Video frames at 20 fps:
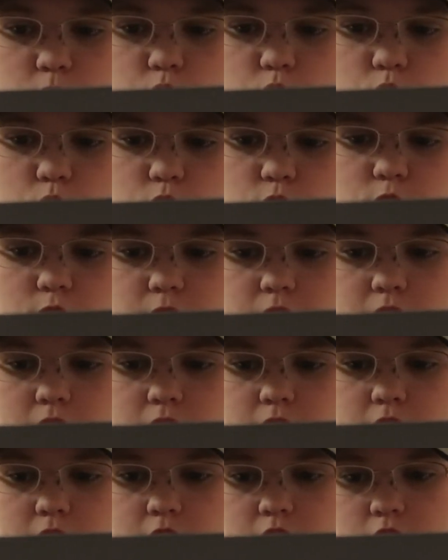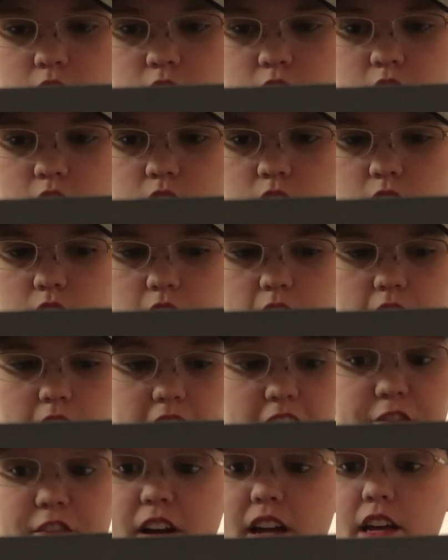or
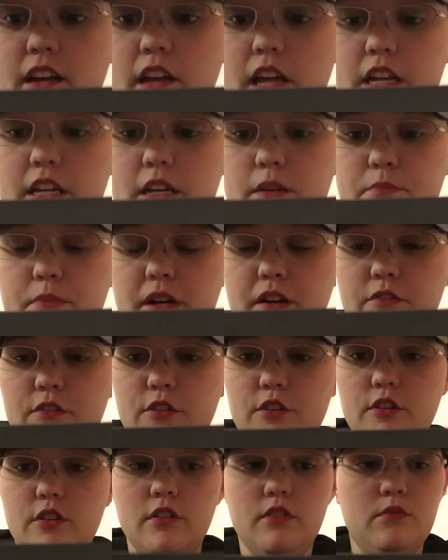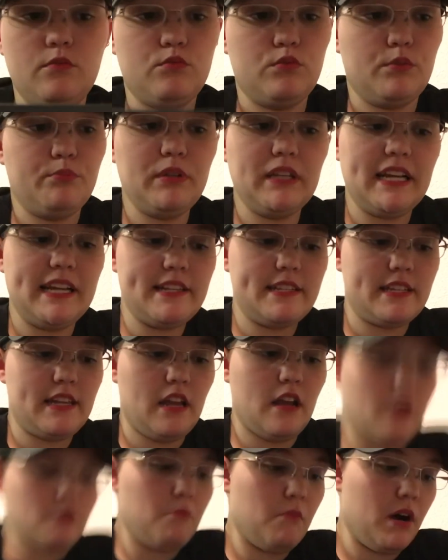if I end up ever
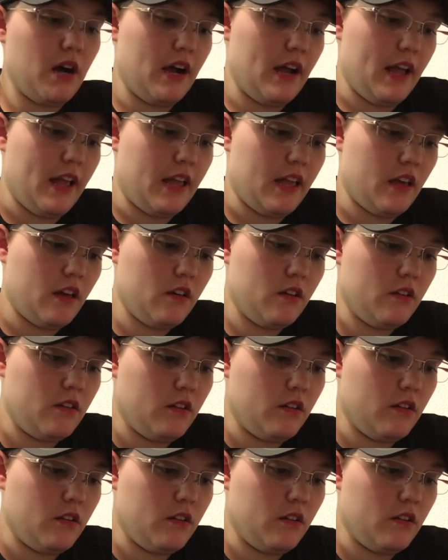replacing my